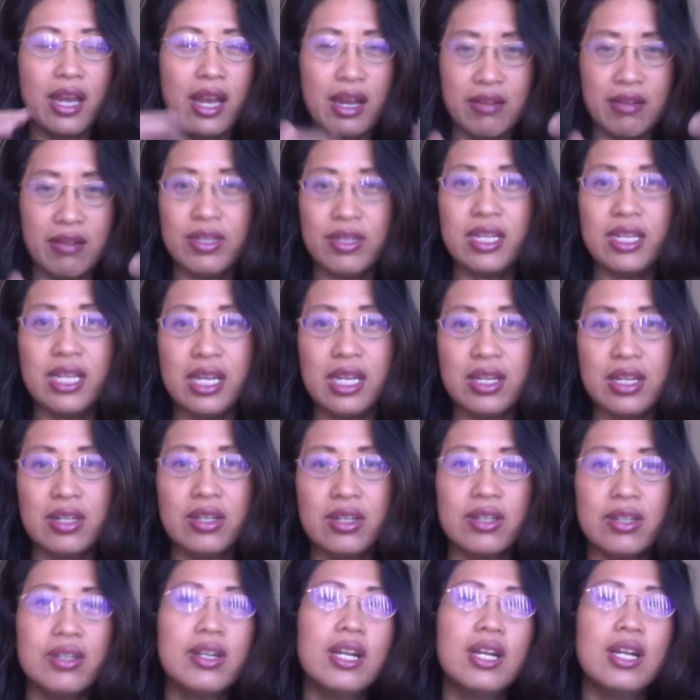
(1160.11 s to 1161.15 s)
Every
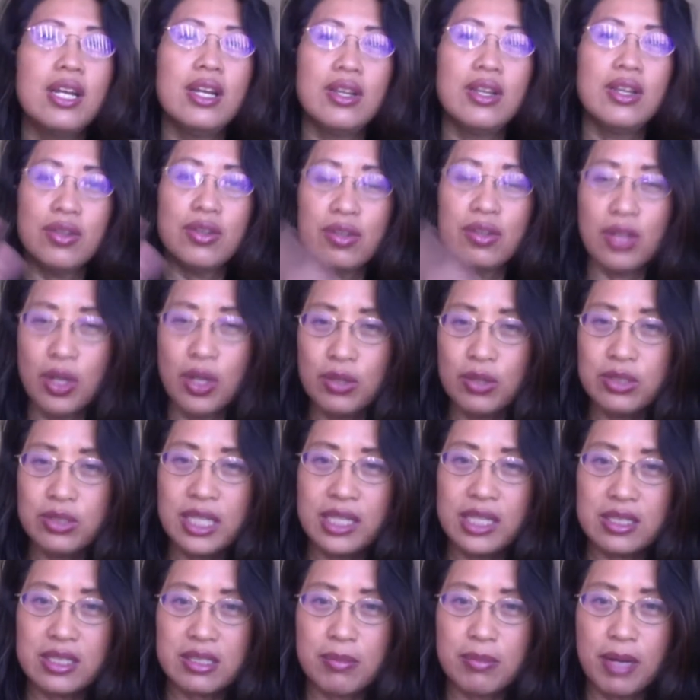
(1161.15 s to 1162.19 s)
year your loan
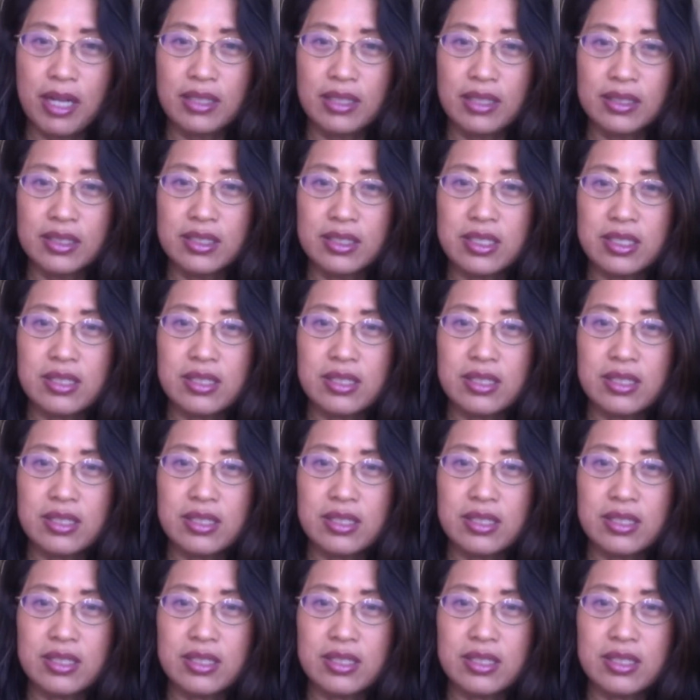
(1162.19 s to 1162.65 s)
gets smaller.